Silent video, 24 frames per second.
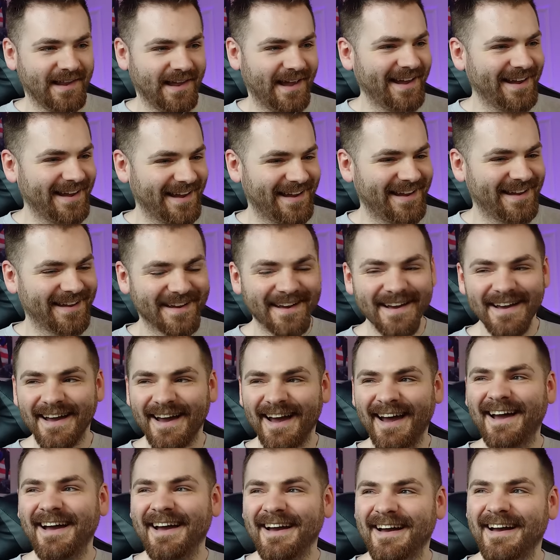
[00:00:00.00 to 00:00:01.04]
Like,
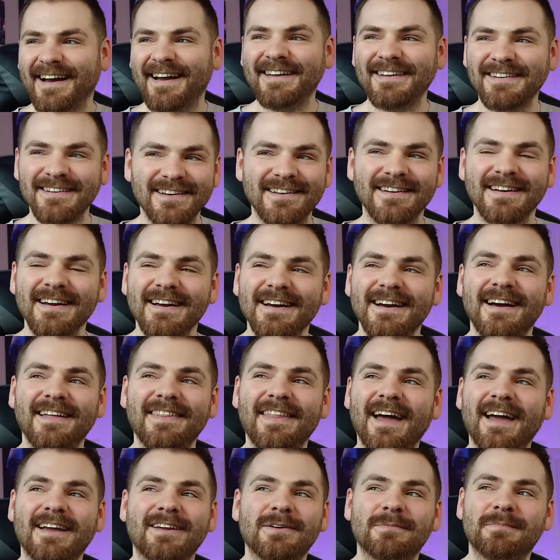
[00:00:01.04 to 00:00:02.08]

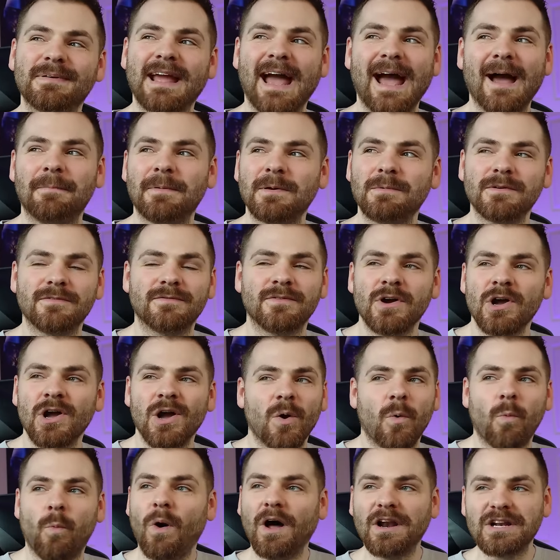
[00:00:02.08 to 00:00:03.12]
that you'd be happy with
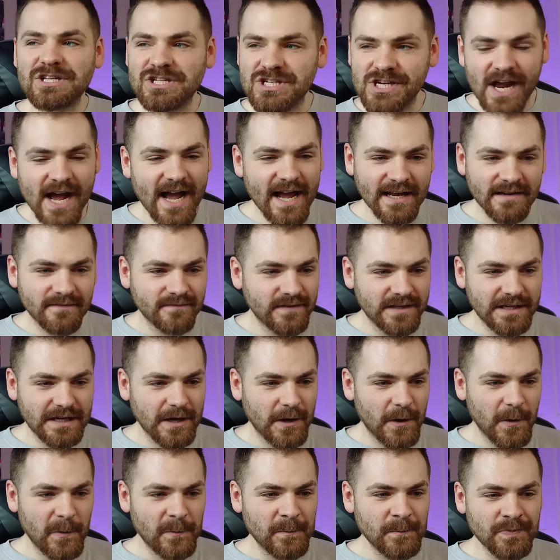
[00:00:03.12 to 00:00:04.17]
one giant
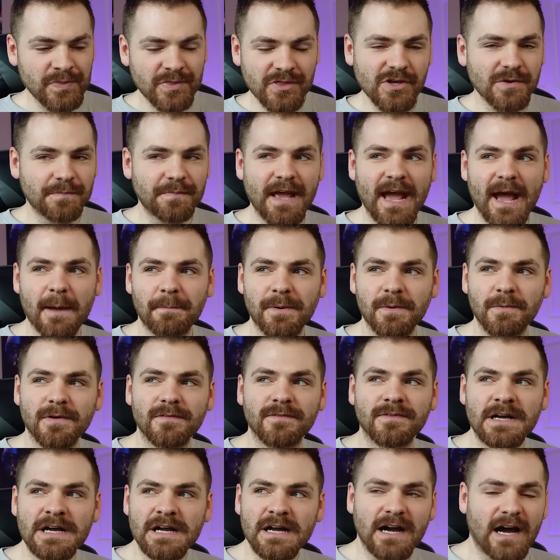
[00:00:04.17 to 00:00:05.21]
video. You'd be happy
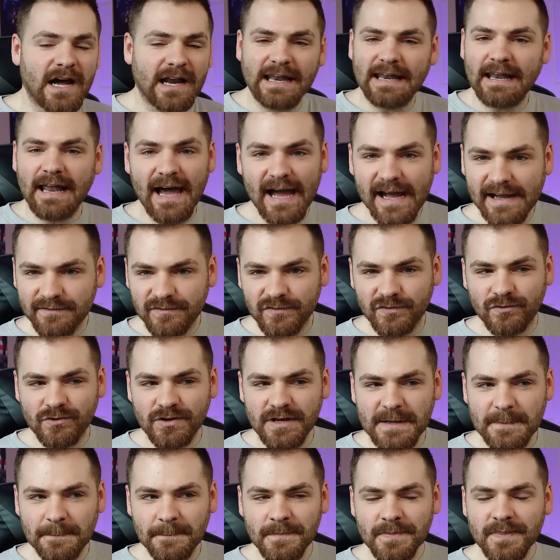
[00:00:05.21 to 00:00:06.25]
with a live
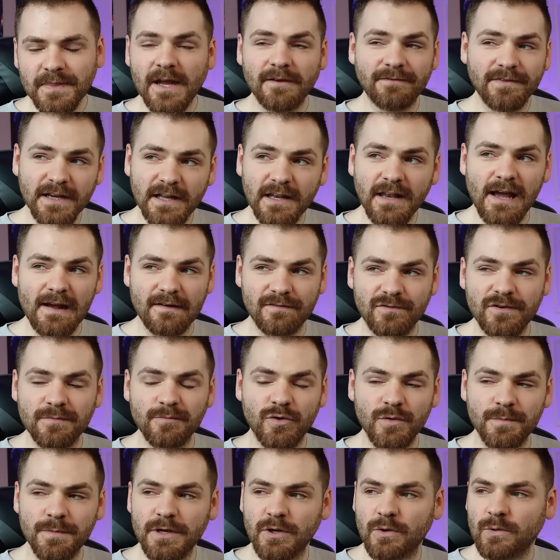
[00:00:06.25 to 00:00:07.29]
stream. I think a live
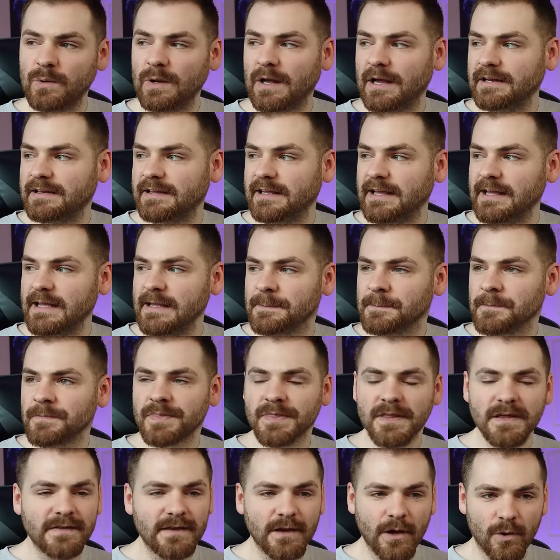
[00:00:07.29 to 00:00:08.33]
stream could be a cool idea.
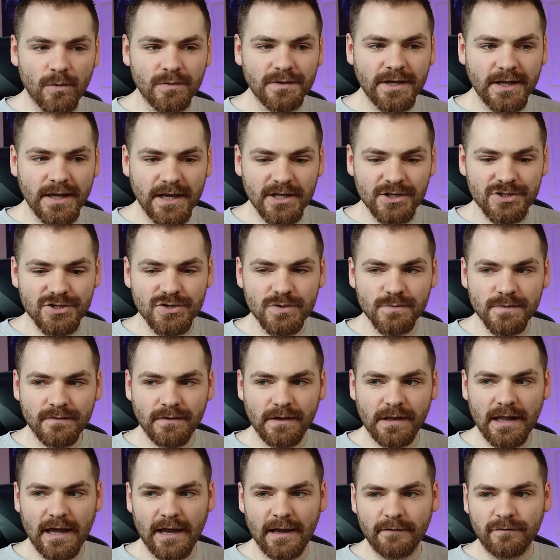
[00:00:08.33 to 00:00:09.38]
The only issue
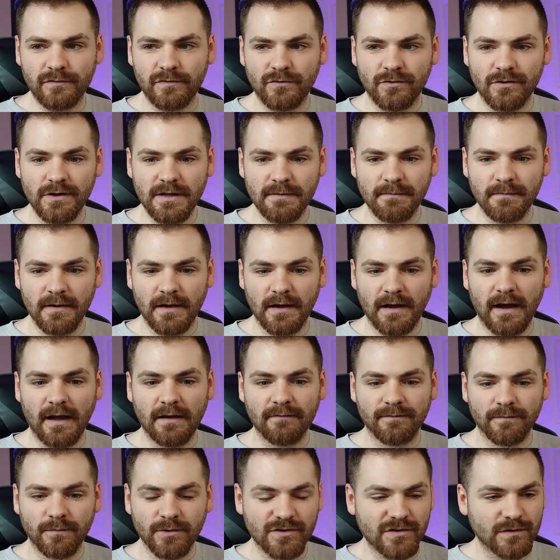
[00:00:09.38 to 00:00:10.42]
with a live stream,
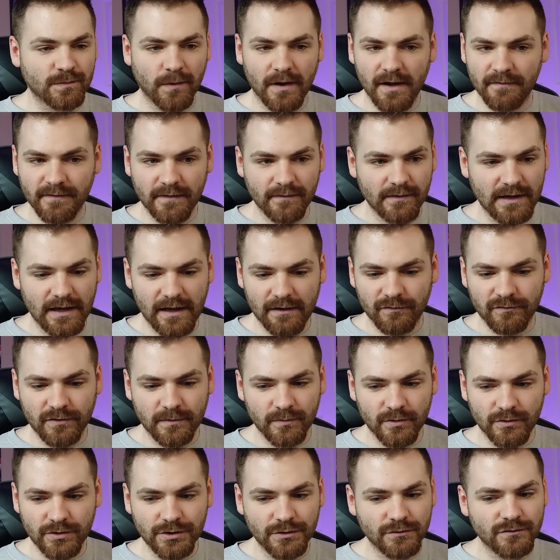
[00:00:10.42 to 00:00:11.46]
which is why I've never live
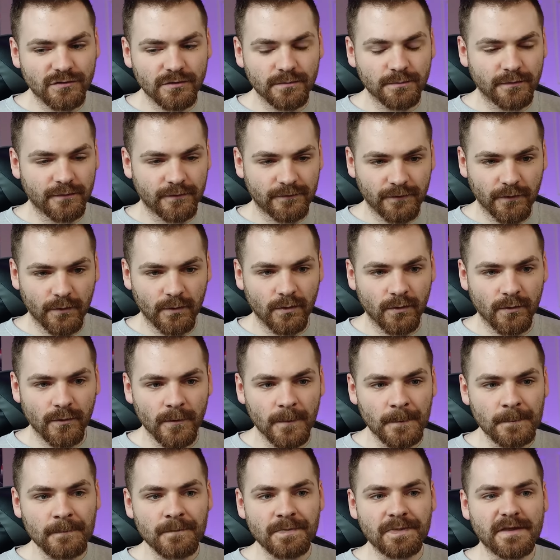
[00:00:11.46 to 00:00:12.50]
streamed on YouTube
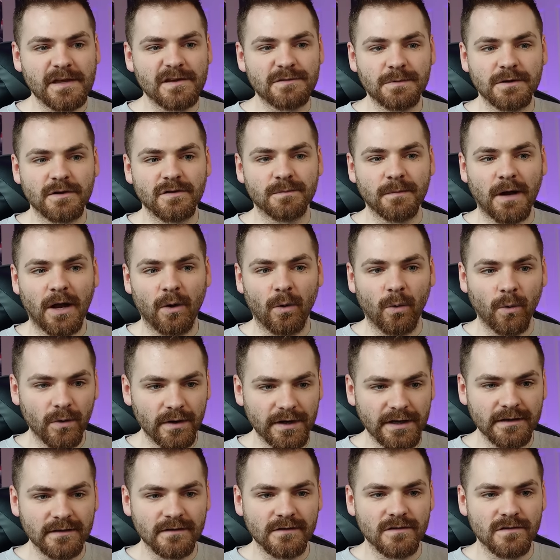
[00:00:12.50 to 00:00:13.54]
before, is because my
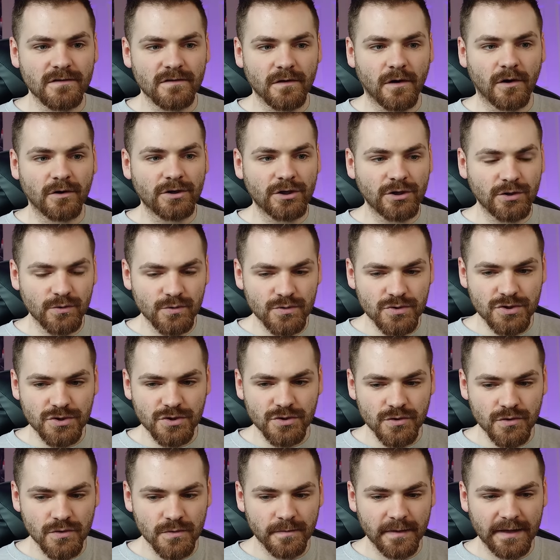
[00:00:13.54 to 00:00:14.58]
audience on
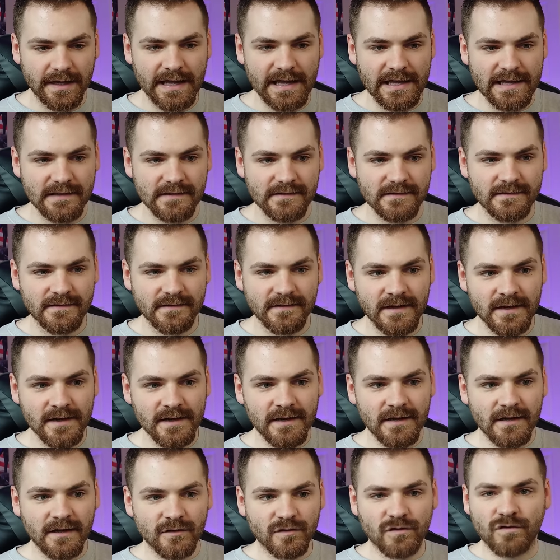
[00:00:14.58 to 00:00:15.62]
YouTube is
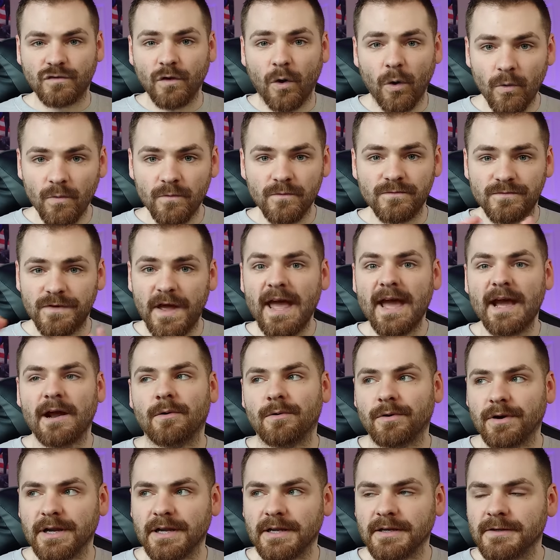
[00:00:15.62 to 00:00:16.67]
so
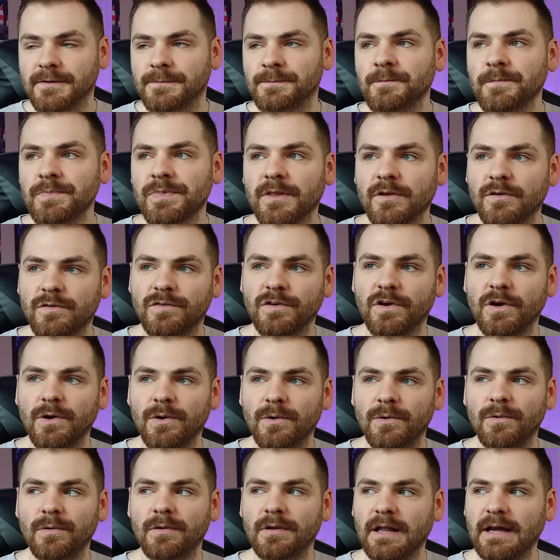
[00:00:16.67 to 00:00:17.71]
varied.
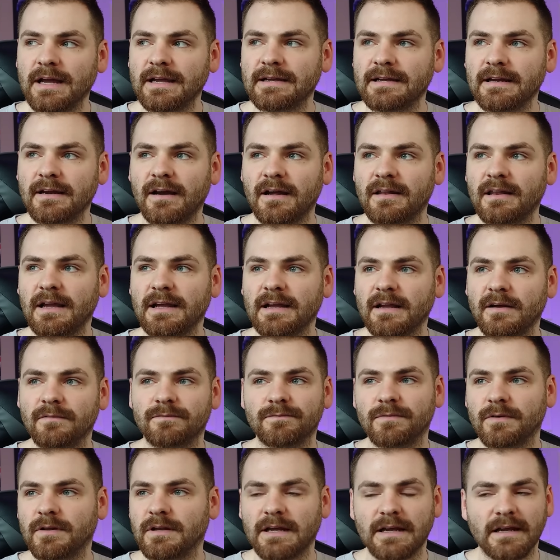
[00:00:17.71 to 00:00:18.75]
So, like,
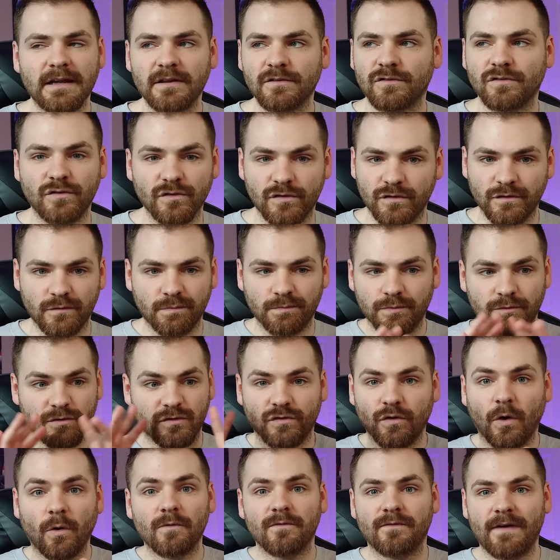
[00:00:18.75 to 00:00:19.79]
it's just
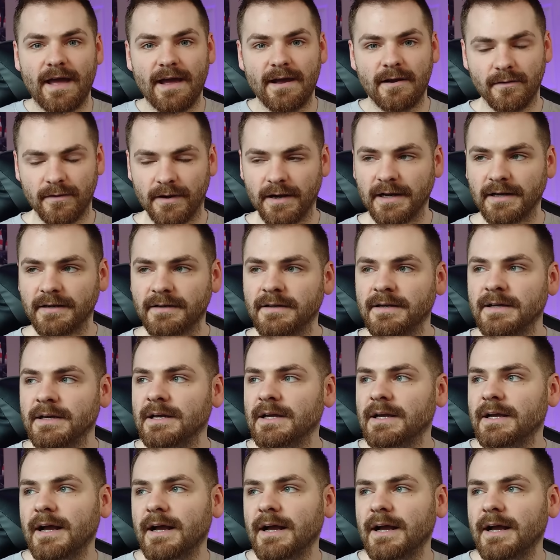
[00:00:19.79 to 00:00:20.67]
so varied.